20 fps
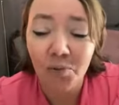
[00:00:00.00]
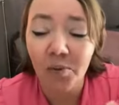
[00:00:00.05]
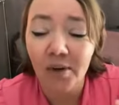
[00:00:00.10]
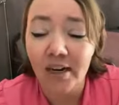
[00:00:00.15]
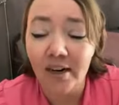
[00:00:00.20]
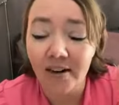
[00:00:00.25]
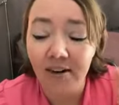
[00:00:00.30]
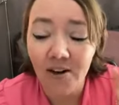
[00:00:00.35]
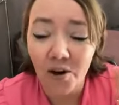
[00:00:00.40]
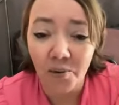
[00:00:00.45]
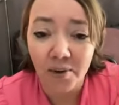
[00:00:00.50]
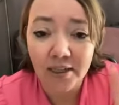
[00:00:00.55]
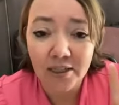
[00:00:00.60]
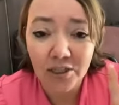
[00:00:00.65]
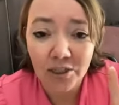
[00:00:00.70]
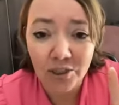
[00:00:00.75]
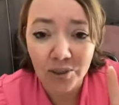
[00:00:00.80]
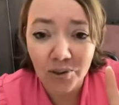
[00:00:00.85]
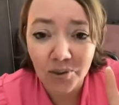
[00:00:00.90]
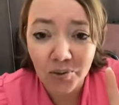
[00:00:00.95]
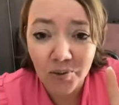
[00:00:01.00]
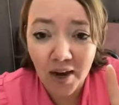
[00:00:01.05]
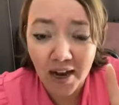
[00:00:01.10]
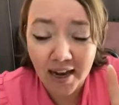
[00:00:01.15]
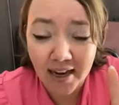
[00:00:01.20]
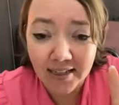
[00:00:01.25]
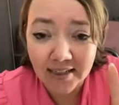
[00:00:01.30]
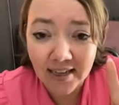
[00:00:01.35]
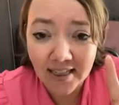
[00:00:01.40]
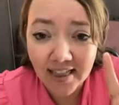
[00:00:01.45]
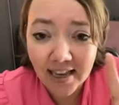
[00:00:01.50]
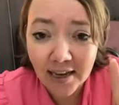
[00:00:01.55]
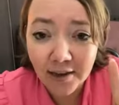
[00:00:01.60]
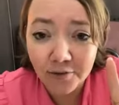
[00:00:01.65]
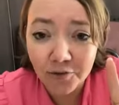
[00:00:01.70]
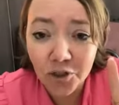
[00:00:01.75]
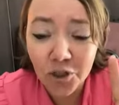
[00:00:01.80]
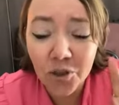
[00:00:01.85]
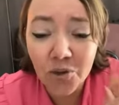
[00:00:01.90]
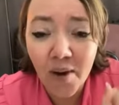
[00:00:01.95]
We are going to think
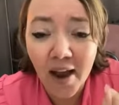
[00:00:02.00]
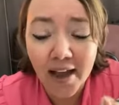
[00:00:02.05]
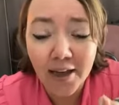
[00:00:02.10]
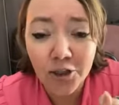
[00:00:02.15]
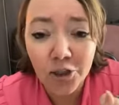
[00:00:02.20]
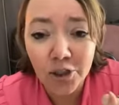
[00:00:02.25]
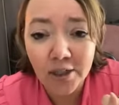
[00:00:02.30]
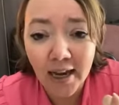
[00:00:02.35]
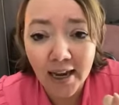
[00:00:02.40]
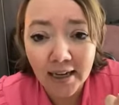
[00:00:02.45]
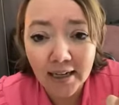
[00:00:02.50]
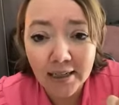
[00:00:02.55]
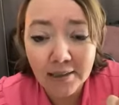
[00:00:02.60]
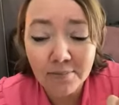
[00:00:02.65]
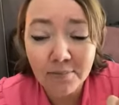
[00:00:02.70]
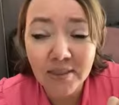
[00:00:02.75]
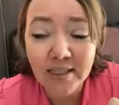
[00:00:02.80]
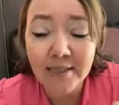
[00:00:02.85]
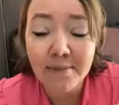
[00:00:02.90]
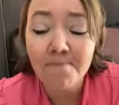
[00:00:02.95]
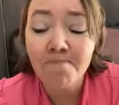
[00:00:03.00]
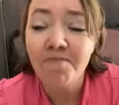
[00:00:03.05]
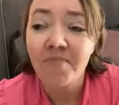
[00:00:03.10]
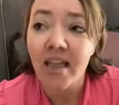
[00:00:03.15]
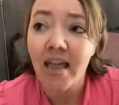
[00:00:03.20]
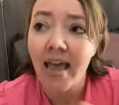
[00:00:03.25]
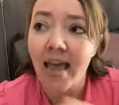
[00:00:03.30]
of 2 action items.